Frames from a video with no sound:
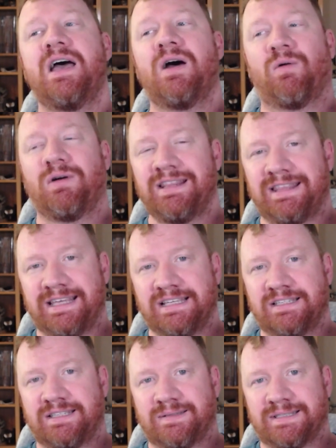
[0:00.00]
One of the
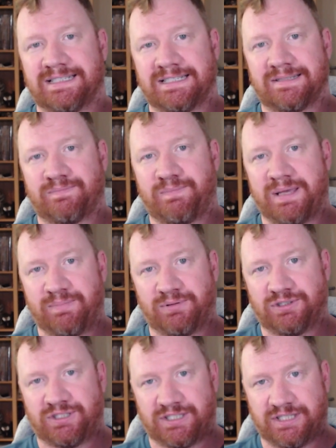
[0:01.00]
things that
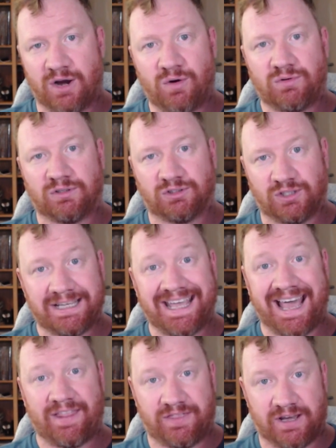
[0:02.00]
people don't look
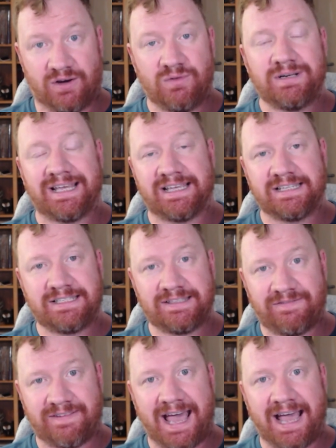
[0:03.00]
at, though, is the
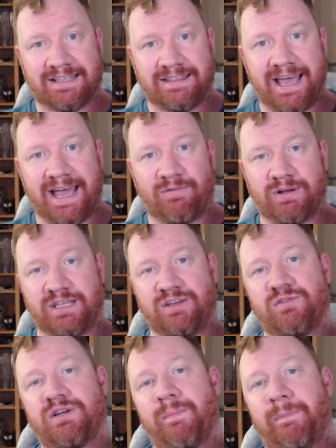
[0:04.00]
fact that when
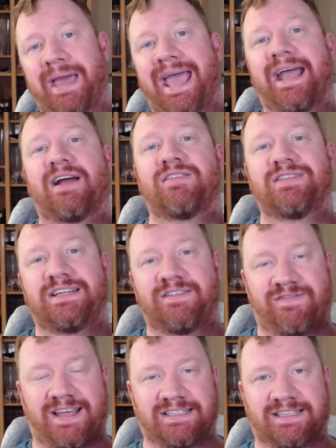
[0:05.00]
you compare the
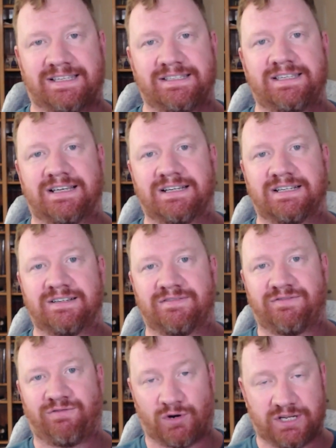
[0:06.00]
defenses
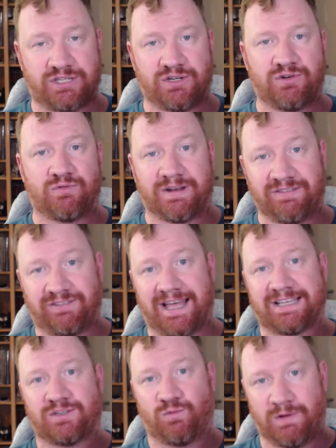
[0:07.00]
of Fortitude,
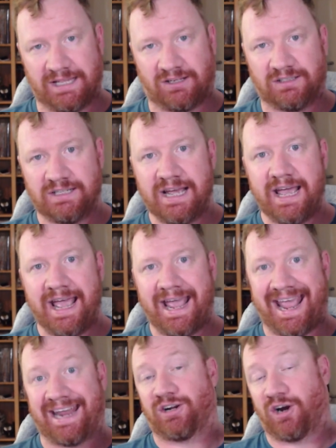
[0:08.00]
Reflex, Will,
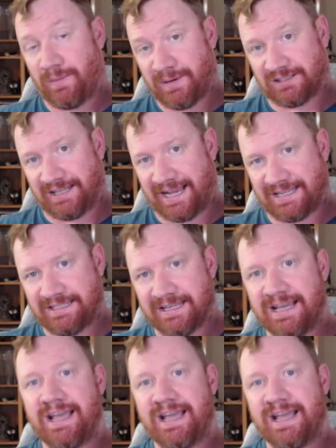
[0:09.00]
and Armor class,